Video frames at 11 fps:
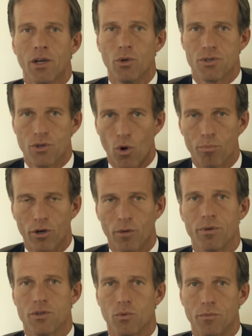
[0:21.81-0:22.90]
whose sole
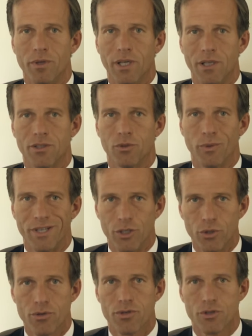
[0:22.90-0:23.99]
purpose would be to
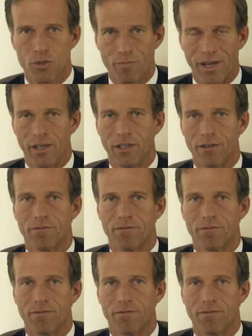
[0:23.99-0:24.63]
reduce spending,